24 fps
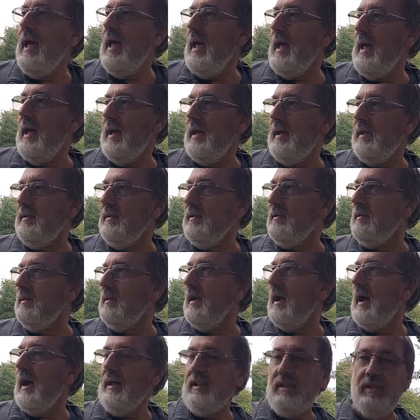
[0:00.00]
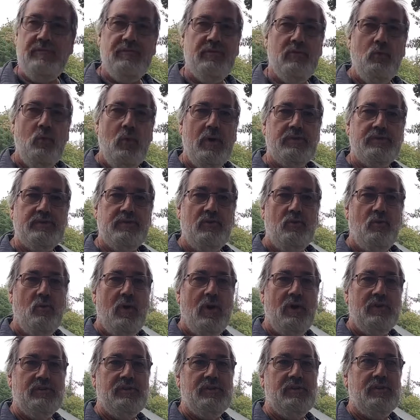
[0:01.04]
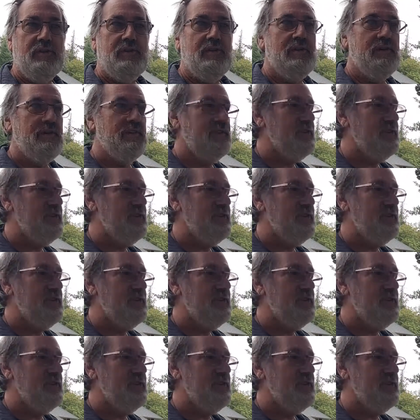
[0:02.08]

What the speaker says: And I live in Western Washington,